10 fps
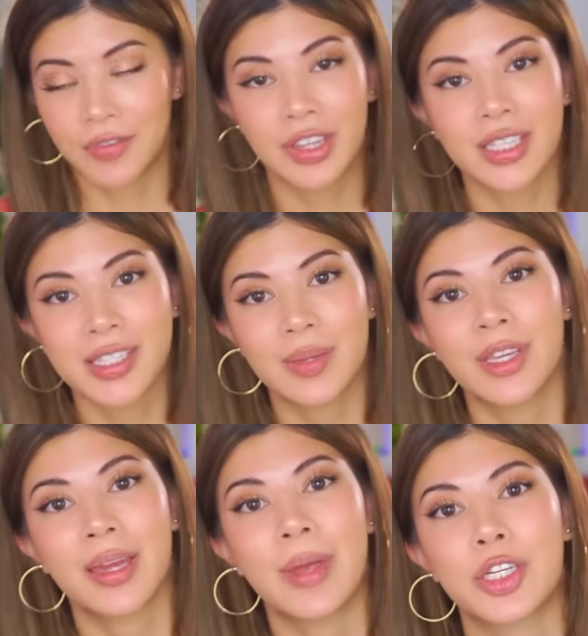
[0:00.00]
If you'd like to see me
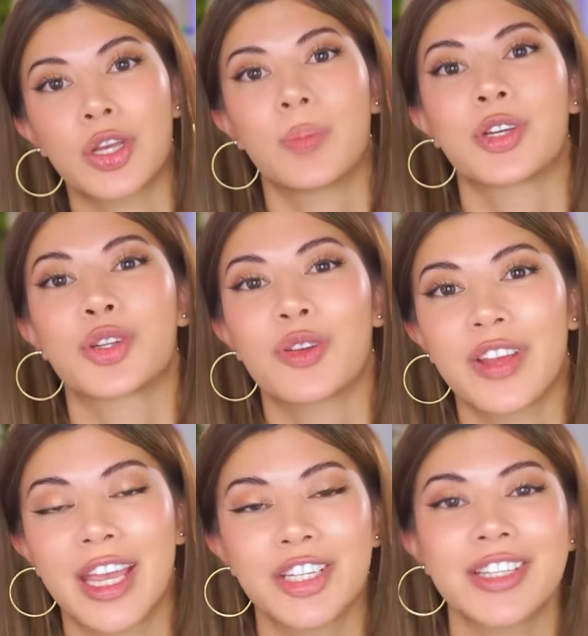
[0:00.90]
again, make sure you hit push
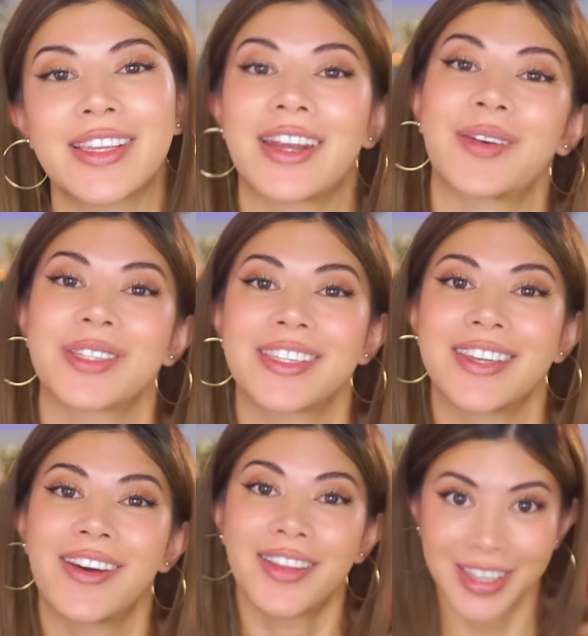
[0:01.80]
notifications and I will see
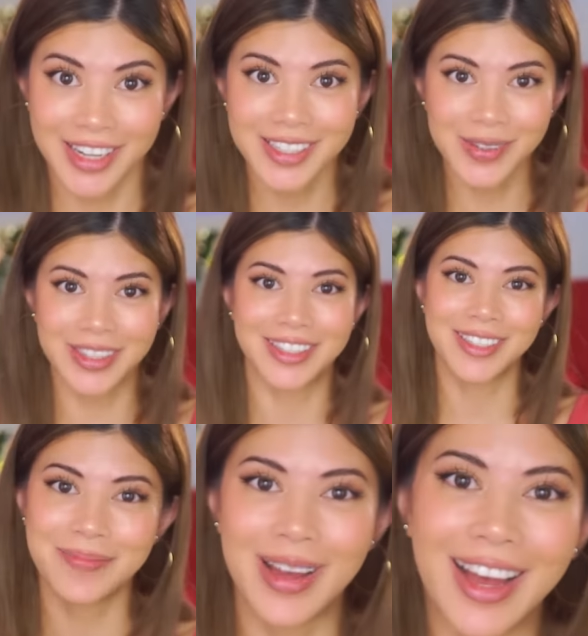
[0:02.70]
you on the next one.
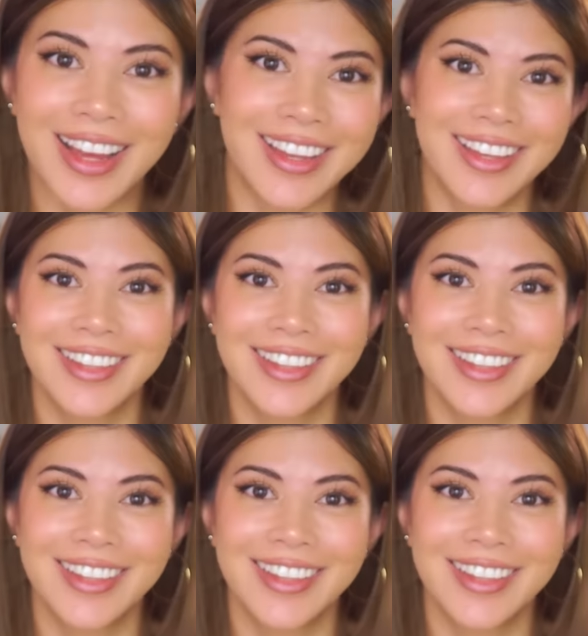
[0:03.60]
Bye!